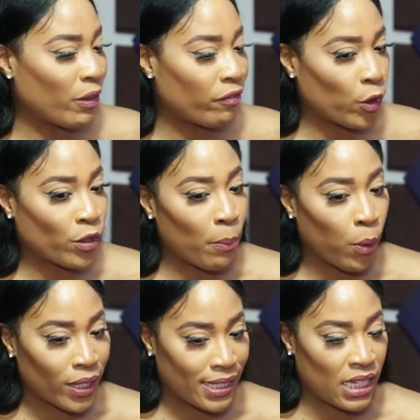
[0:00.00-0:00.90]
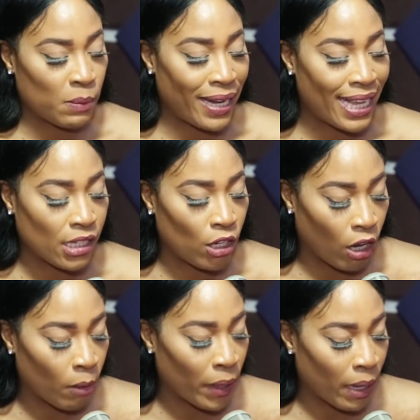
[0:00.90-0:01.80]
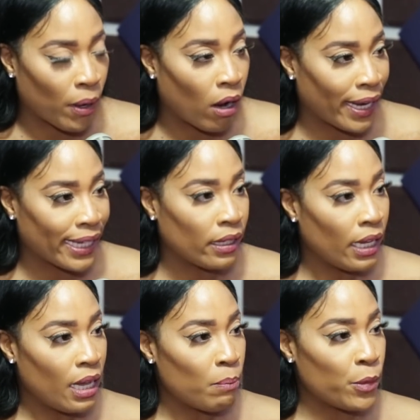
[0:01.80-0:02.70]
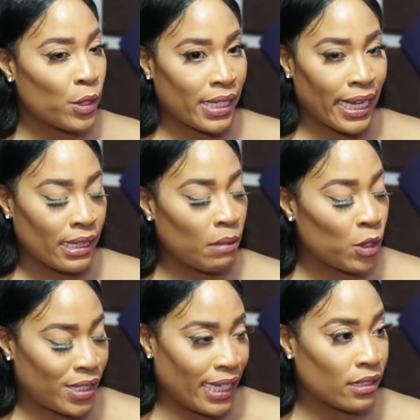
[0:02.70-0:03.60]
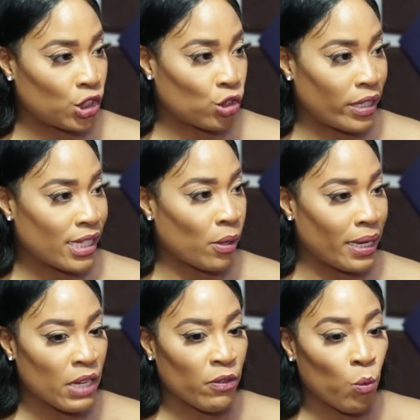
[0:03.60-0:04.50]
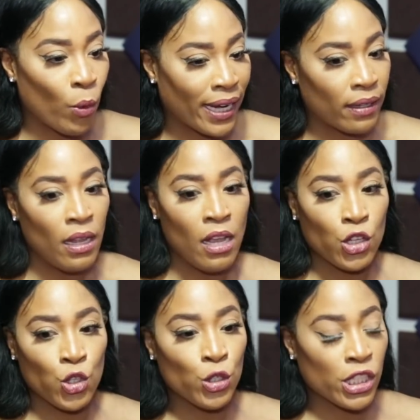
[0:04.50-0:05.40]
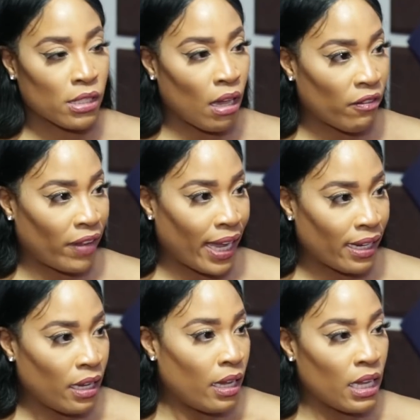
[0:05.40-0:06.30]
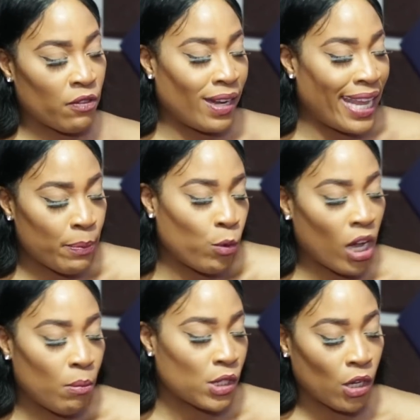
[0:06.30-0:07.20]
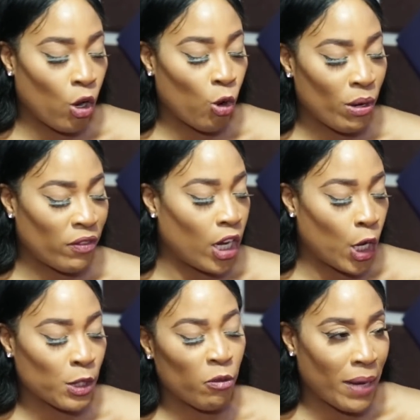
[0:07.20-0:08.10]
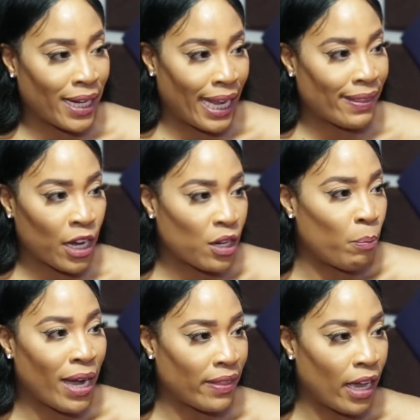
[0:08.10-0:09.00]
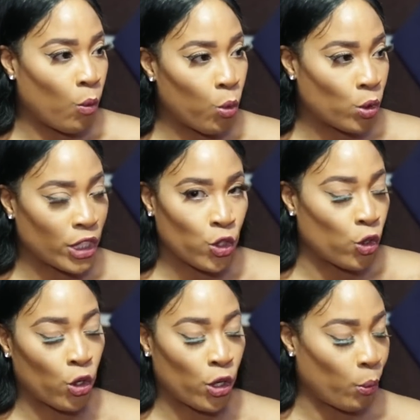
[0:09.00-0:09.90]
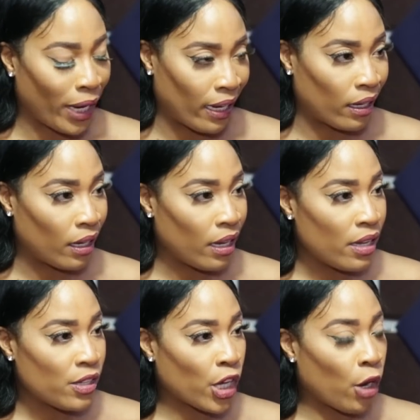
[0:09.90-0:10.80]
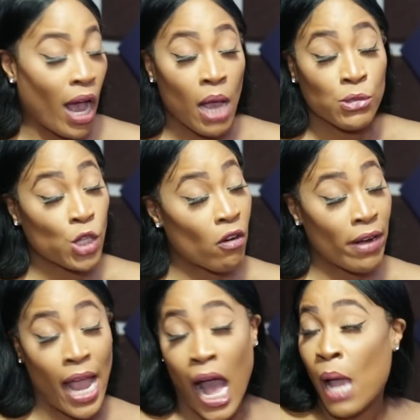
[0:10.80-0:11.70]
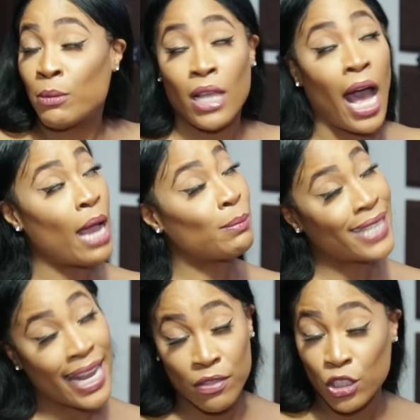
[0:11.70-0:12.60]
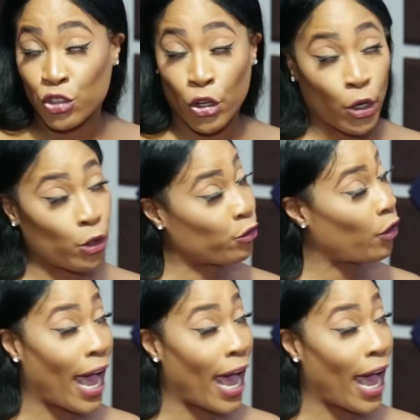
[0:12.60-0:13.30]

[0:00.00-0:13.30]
we feel that politics plays a, a, a part in music in the music industry. Oh, so yeah? even when you deserve it, if a label comes along with a load of money, they're going to buy that award and you're not going to win. So I'm really? sorry, I'm I'm saying the truth.